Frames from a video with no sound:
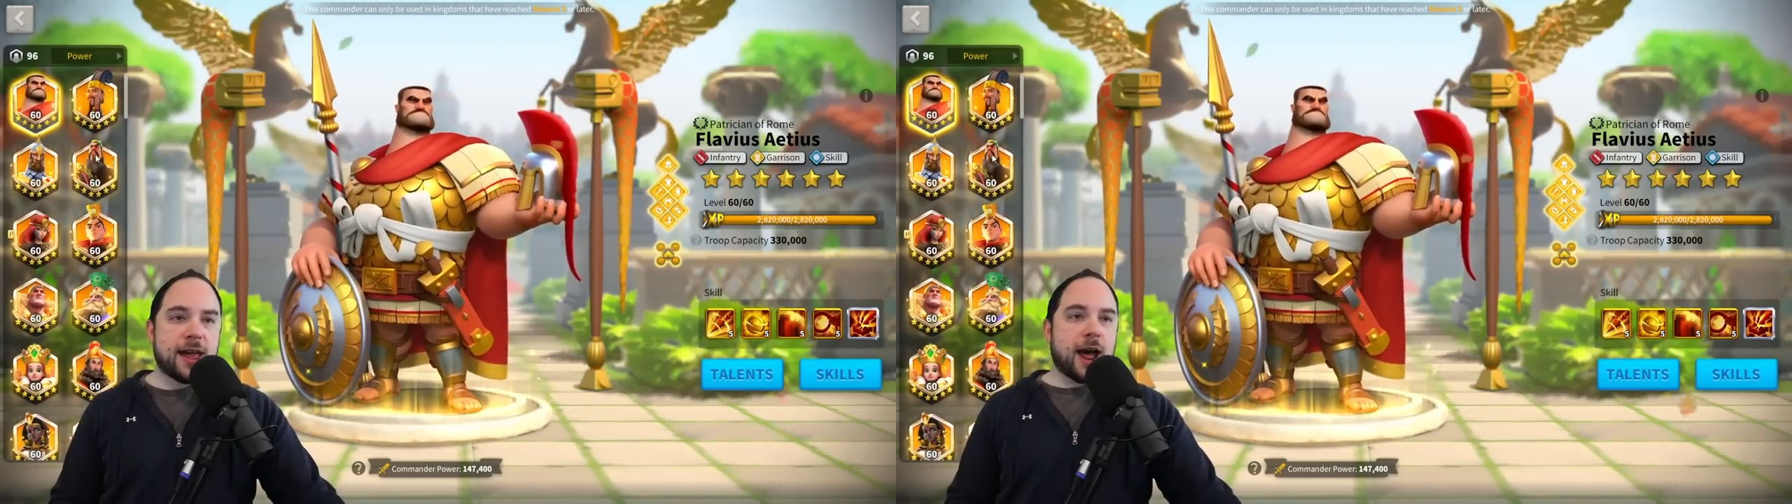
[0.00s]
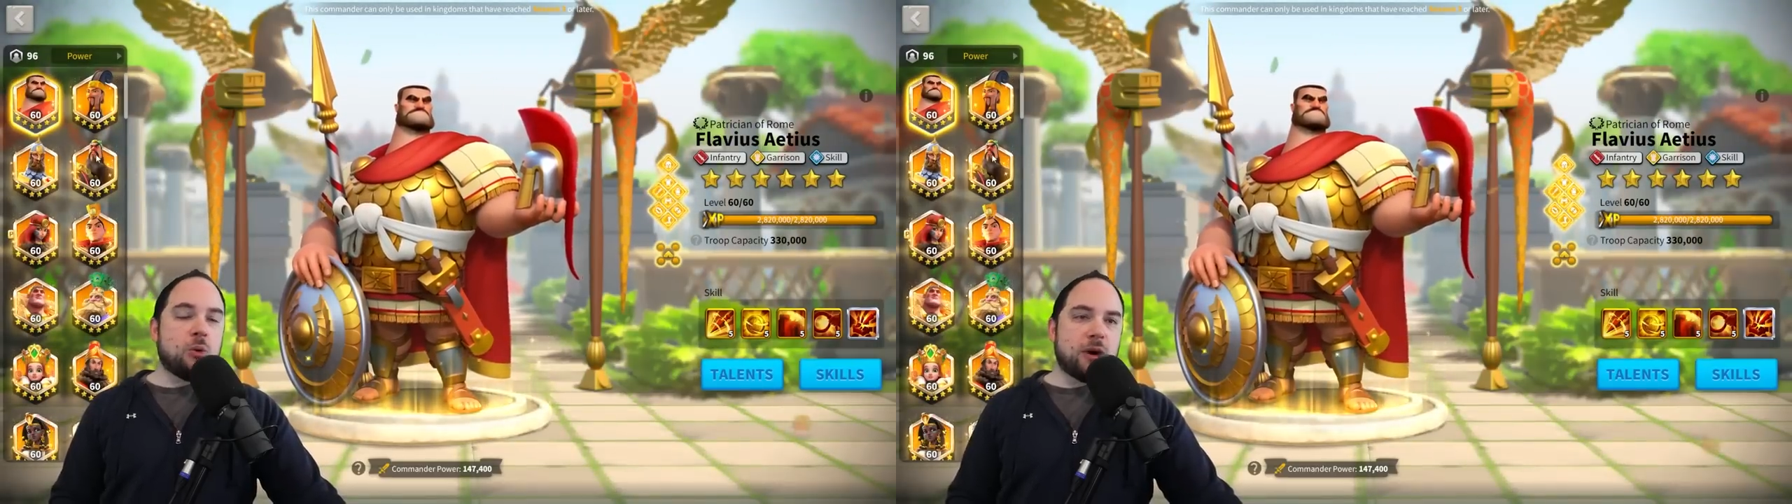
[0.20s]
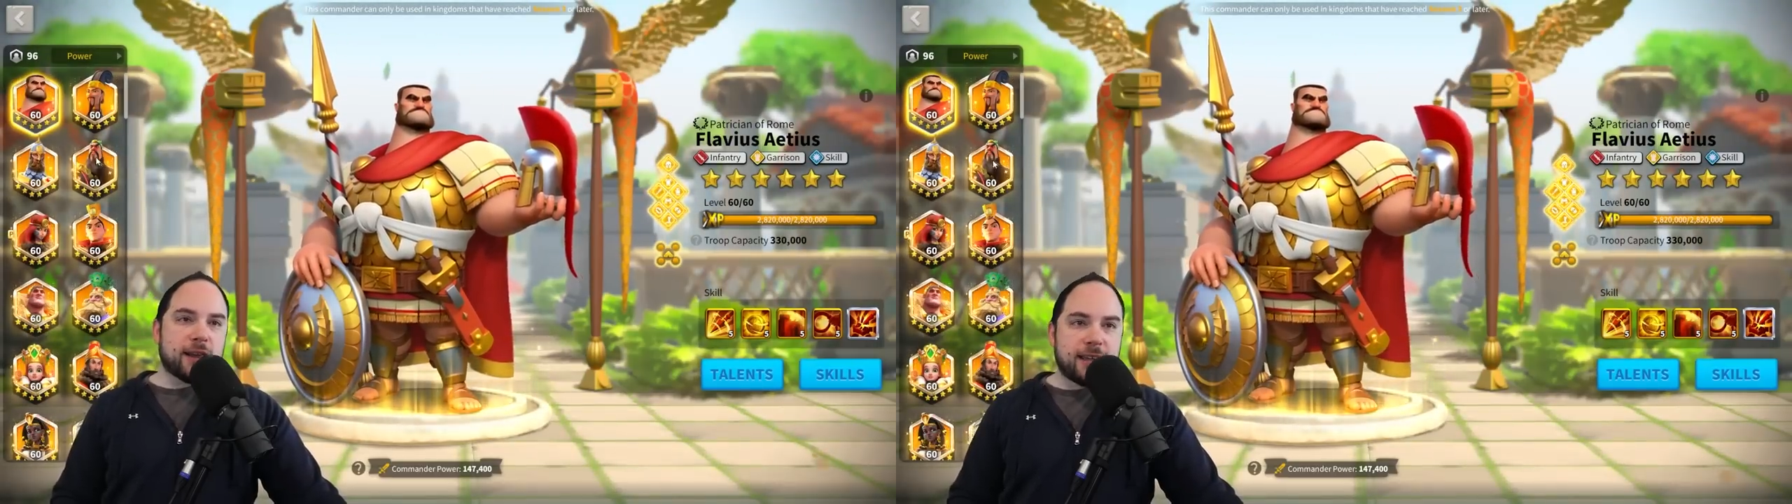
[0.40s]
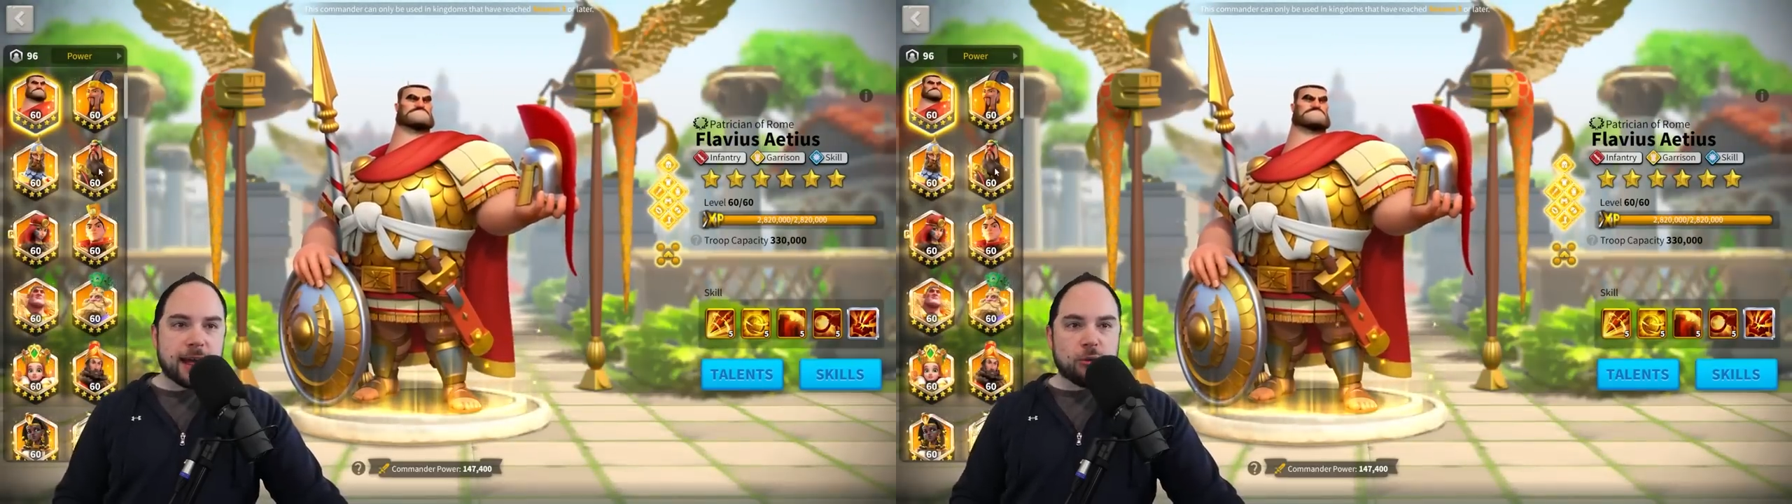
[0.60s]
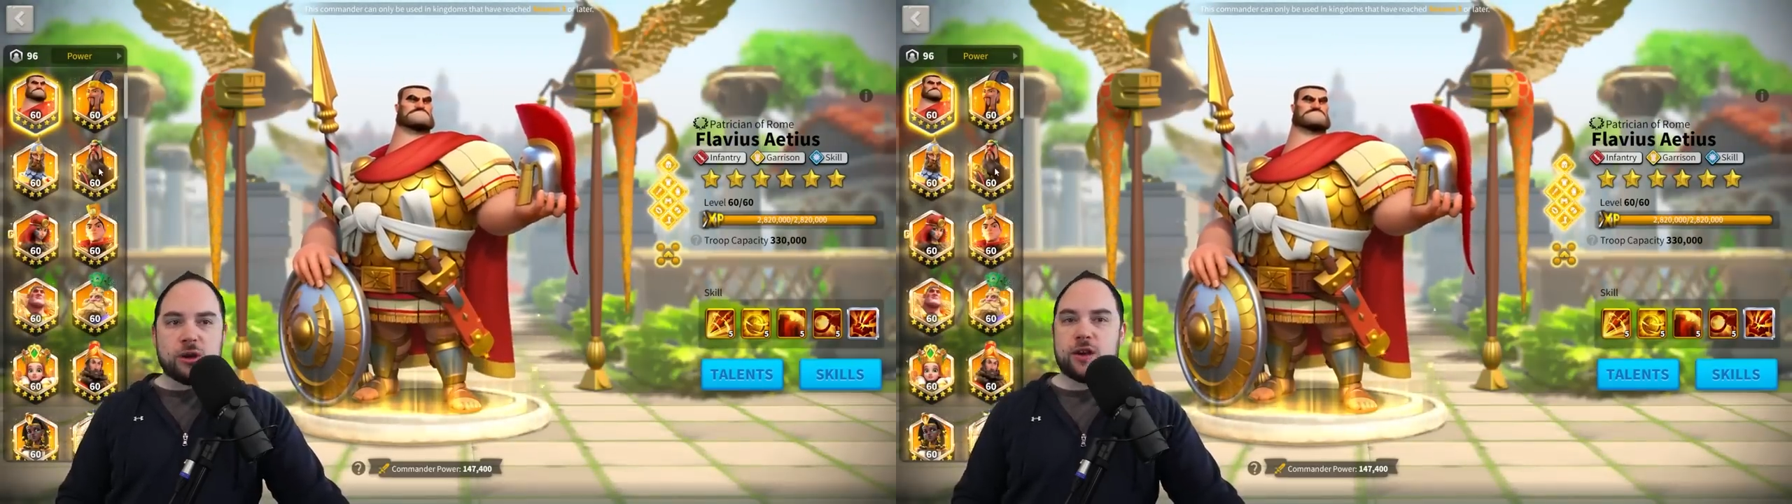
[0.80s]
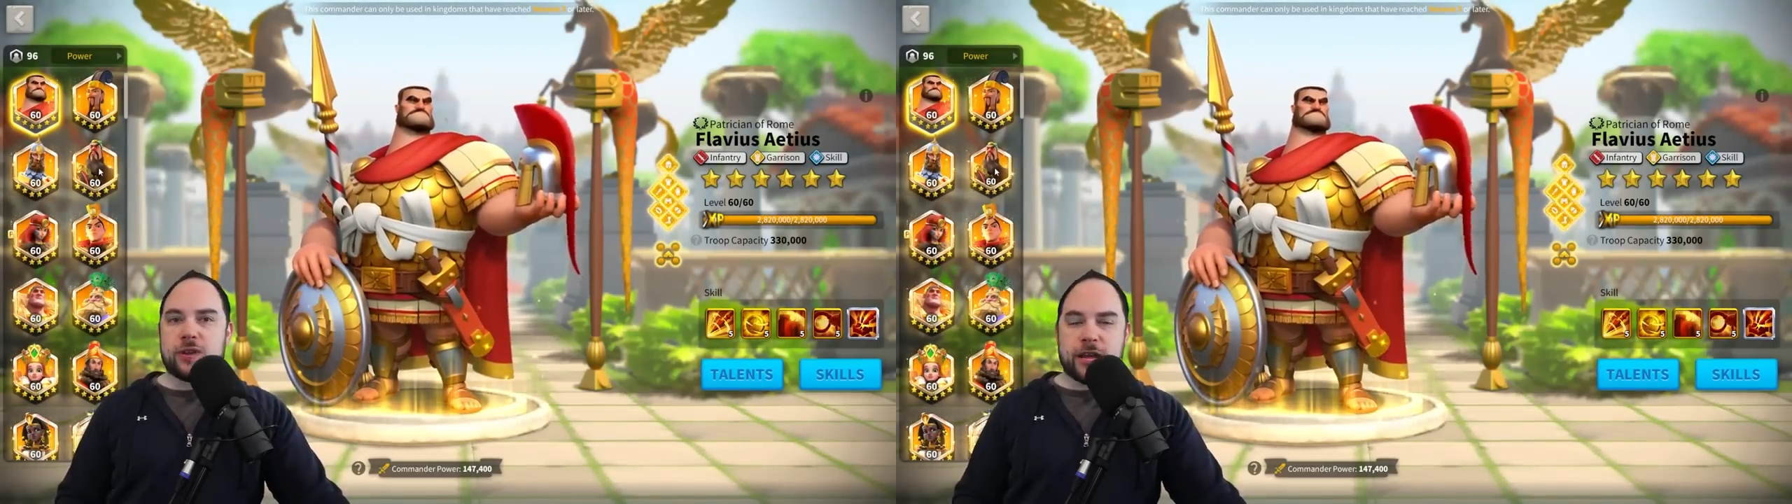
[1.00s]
and I want to get rid of